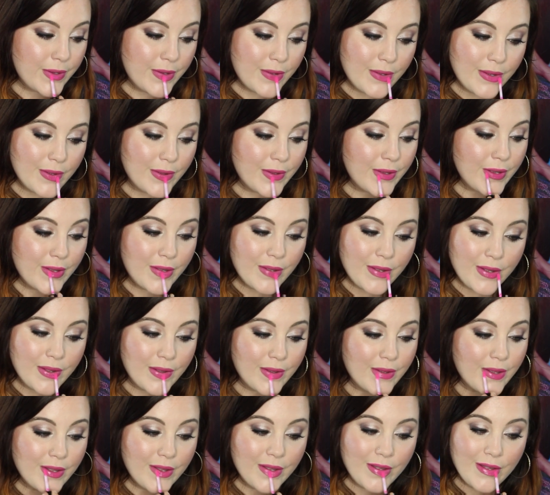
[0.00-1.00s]
gorgeous
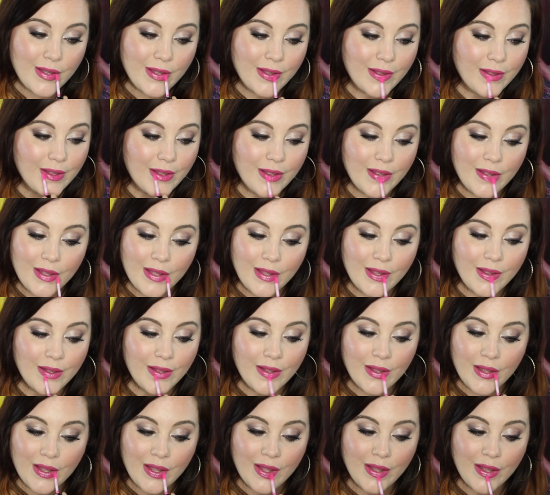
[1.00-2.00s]
shade. This one is
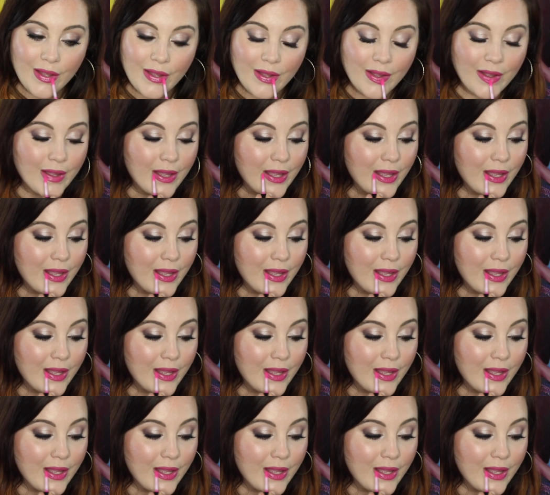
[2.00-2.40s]
called,